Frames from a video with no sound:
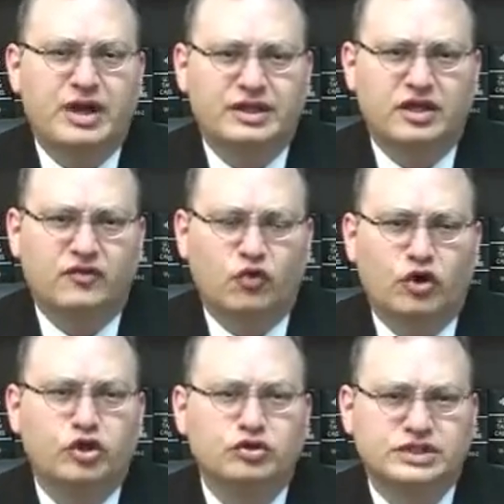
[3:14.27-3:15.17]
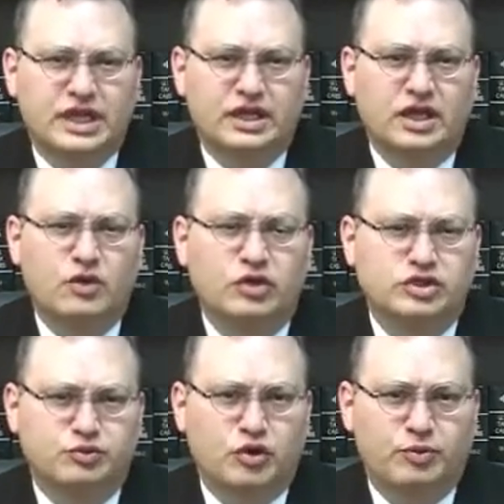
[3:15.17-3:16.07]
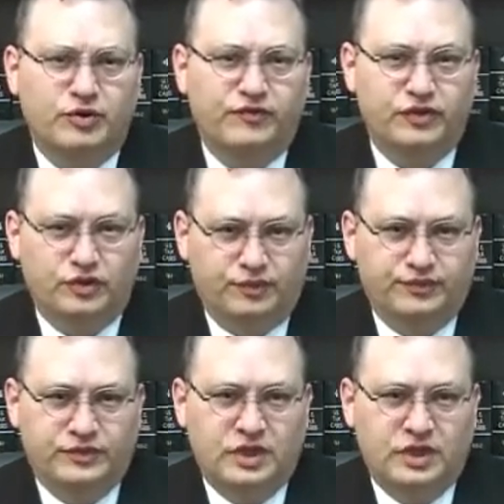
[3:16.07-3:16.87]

idea of where you stand and what's appropriate for you.